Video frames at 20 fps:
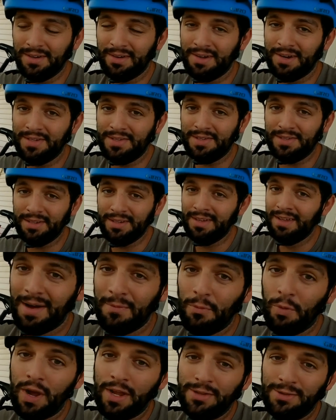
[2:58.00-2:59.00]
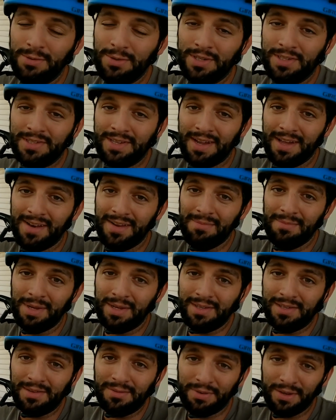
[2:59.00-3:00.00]
honestly, I'm way too excited
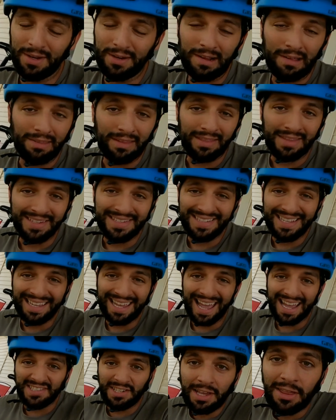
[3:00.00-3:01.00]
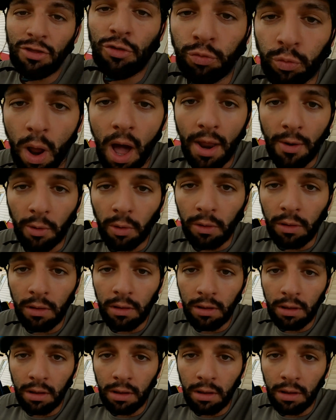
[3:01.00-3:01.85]
because I figured out that this thing has a throttle.